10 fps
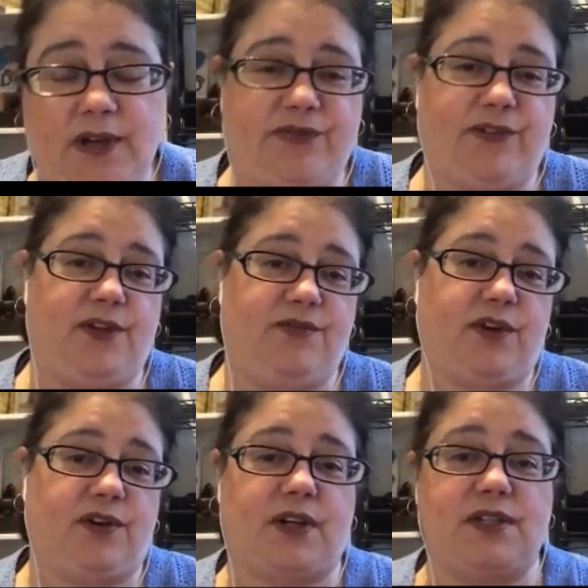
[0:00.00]
if you've
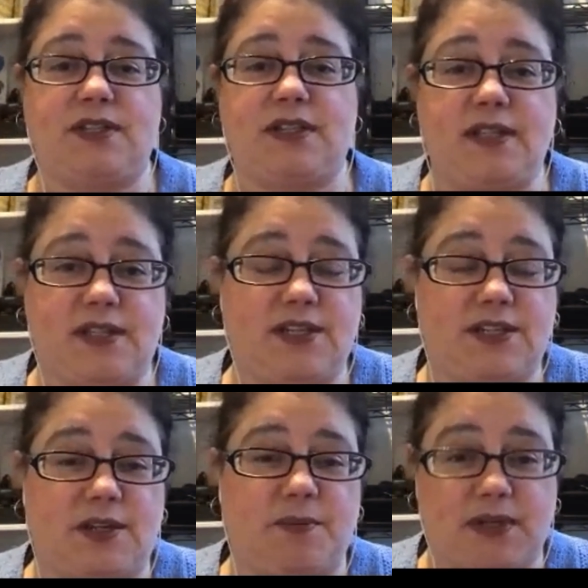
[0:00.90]
got
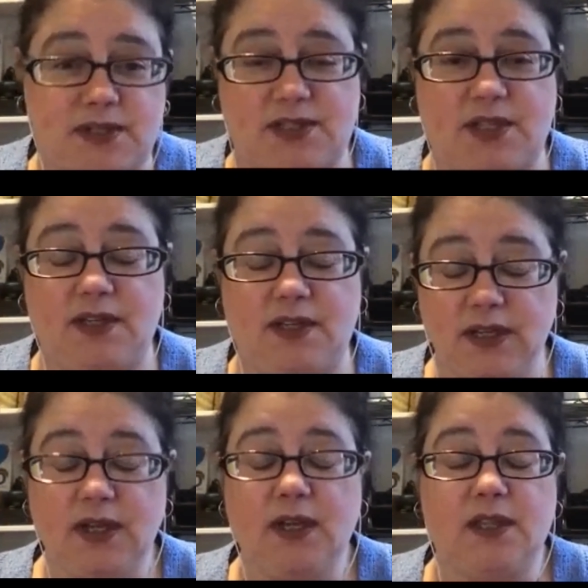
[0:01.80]
consensus amongst the
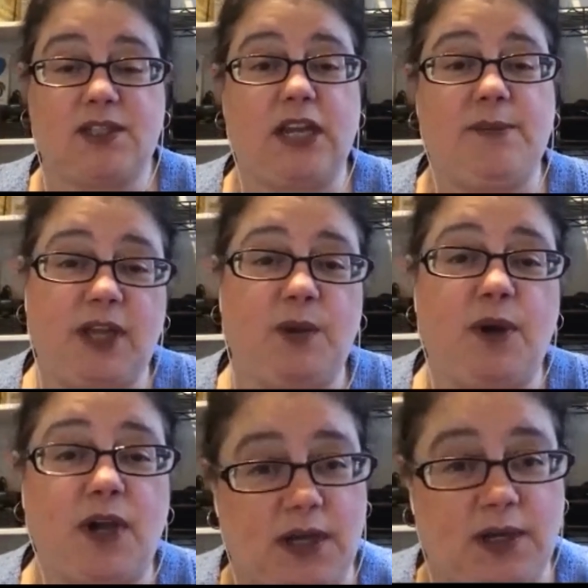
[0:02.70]
team that you
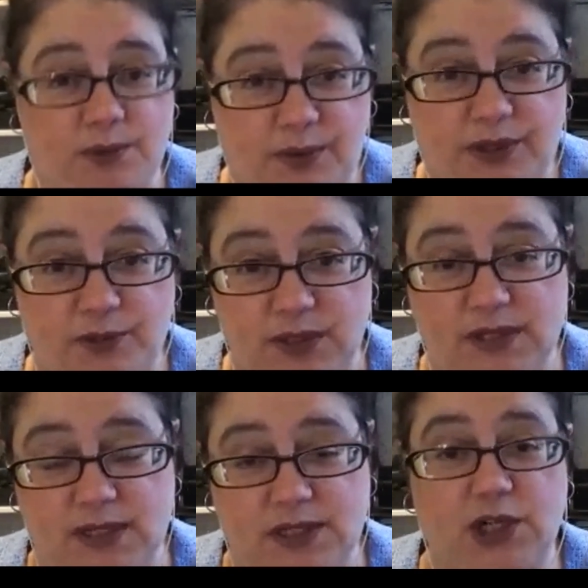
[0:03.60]
work in
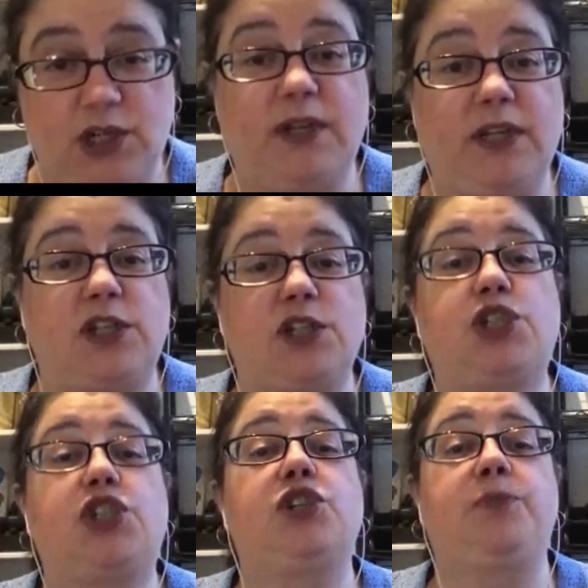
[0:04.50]
as to who it
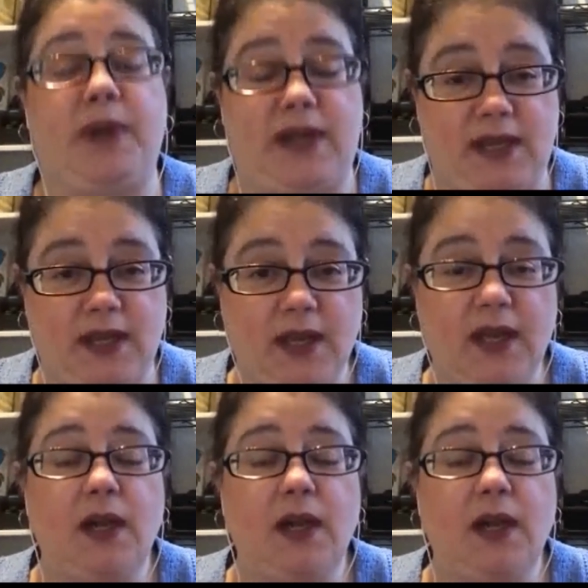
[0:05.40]
should be,